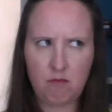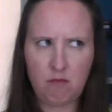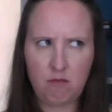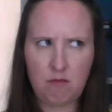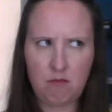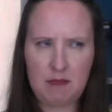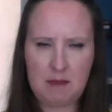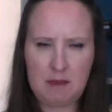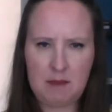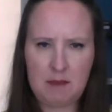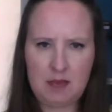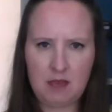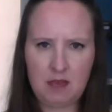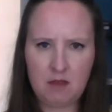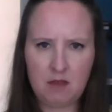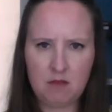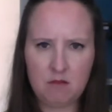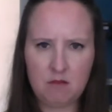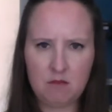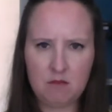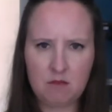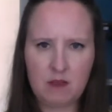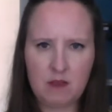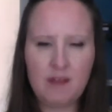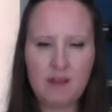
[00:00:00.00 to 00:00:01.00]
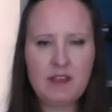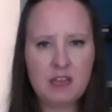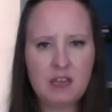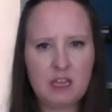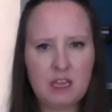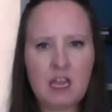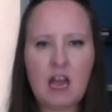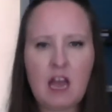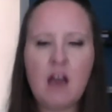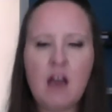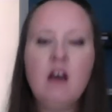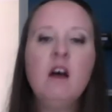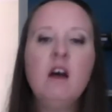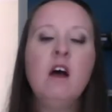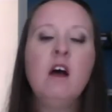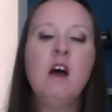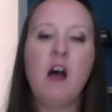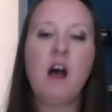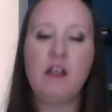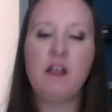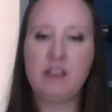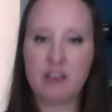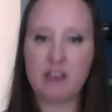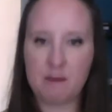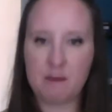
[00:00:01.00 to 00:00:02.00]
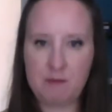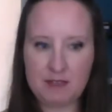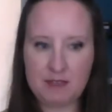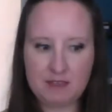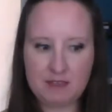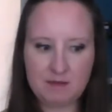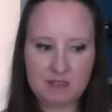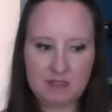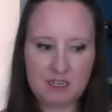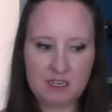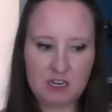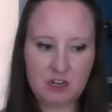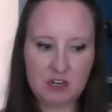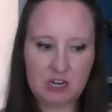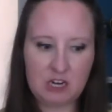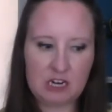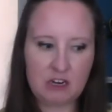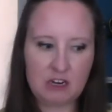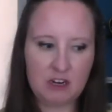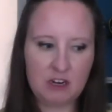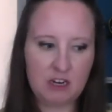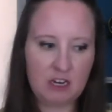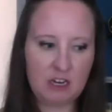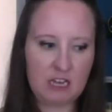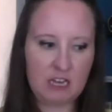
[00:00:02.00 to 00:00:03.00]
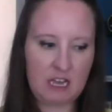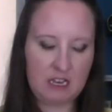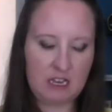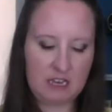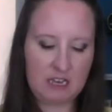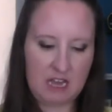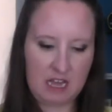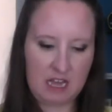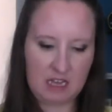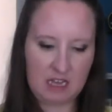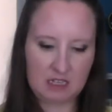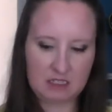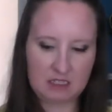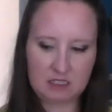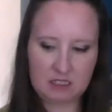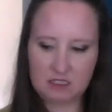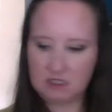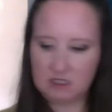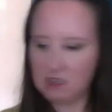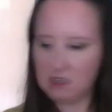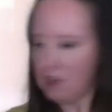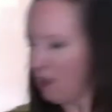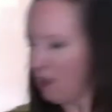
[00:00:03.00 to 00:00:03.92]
Maybe. I think I picked up the Nutcracker next,